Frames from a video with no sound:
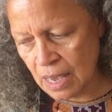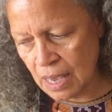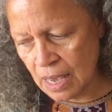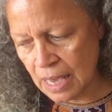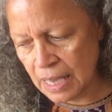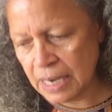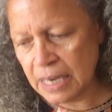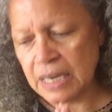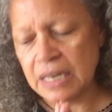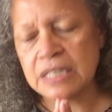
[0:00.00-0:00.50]

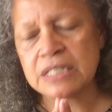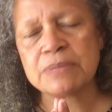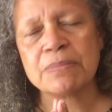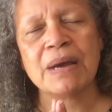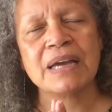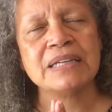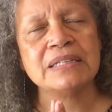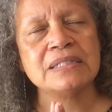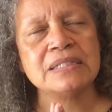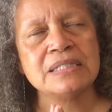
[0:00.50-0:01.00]
And it is
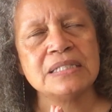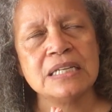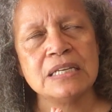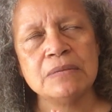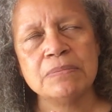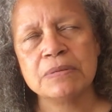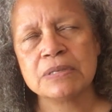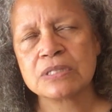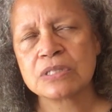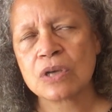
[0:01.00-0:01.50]
my
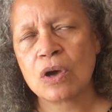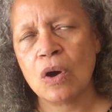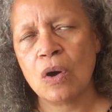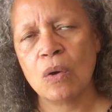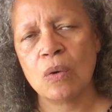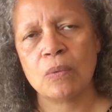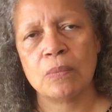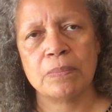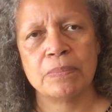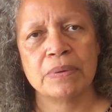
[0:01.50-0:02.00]
deepest
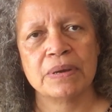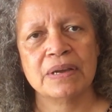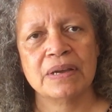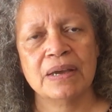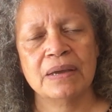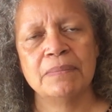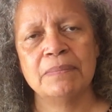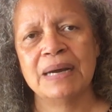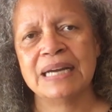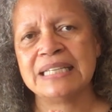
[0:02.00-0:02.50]
hope
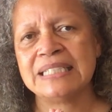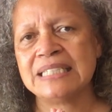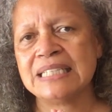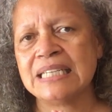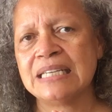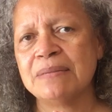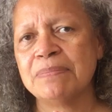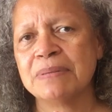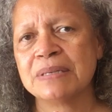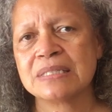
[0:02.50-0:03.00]
and my
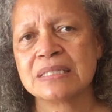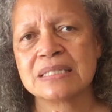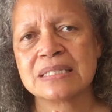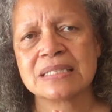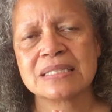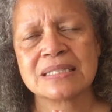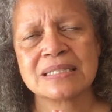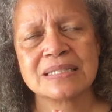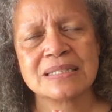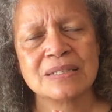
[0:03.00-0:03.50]

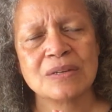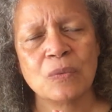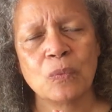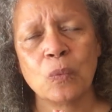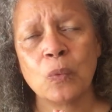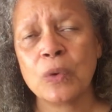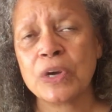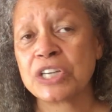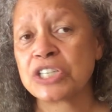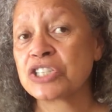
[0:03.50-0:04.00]
deepest
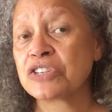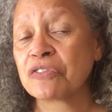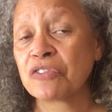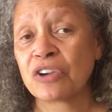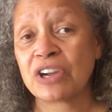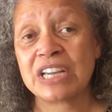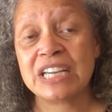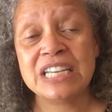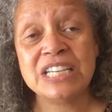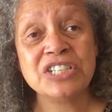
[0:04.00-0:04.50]
wish
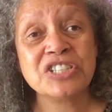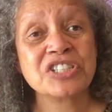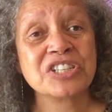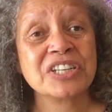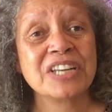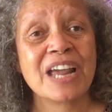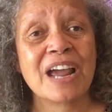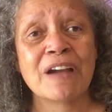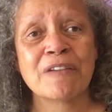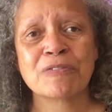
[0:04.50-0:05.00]
for each
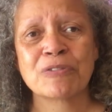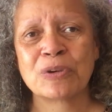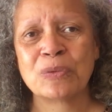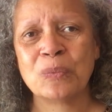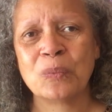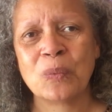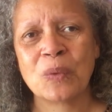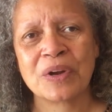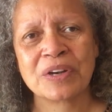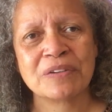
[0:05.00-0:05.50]
and every
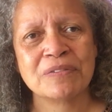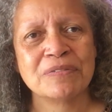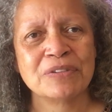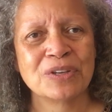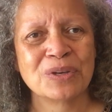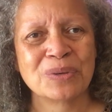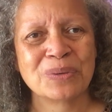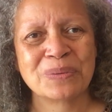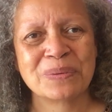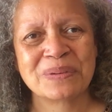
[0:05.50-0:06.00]
one of
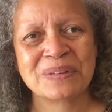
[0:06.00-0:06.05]
you